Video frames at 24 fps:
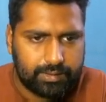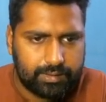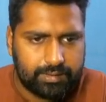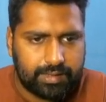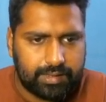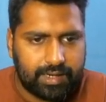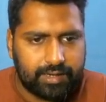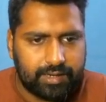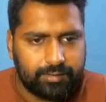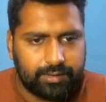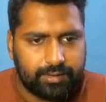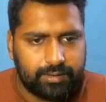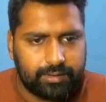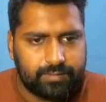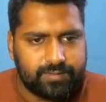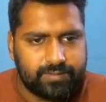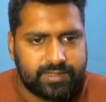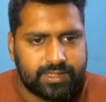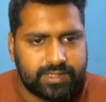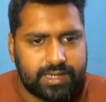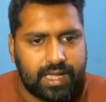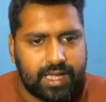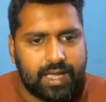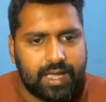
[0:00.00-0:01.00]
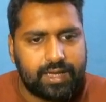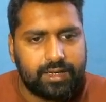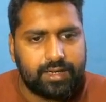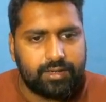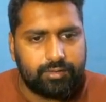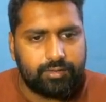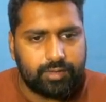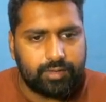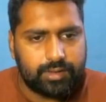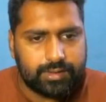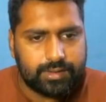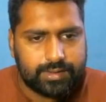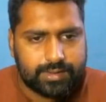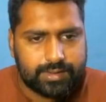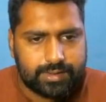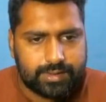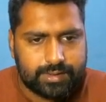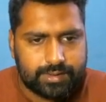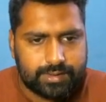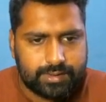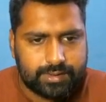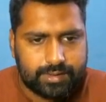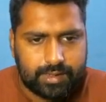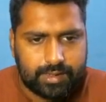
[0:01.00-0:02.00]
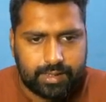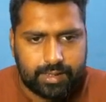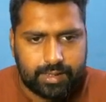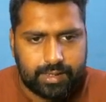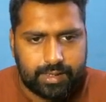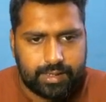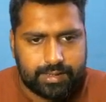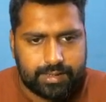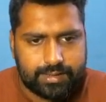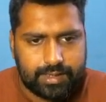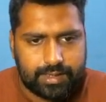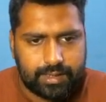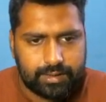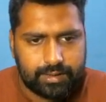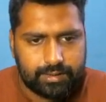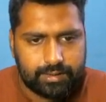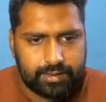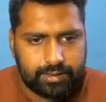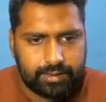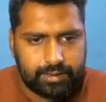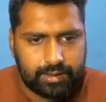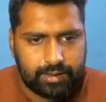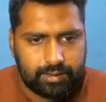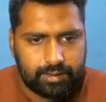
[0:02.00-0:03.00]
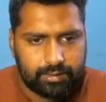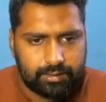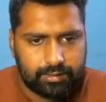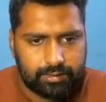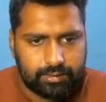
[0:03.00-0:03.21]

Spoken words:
That becomes tan inverse a sine theta